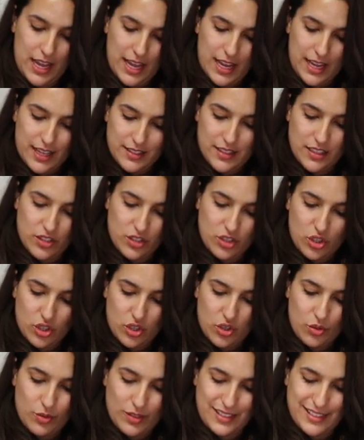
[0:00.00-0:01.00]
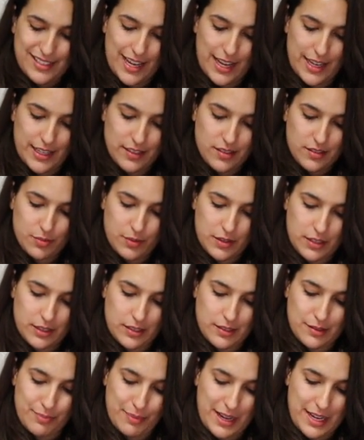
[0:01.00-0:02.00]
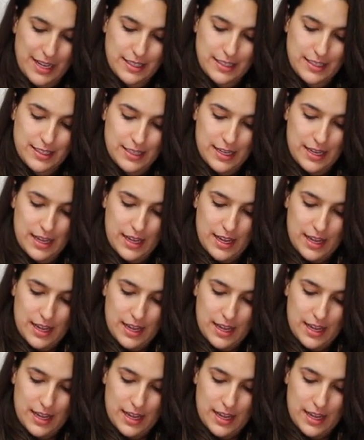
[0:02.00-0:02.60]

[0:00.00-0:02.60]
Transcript: isn't too intense with the spice.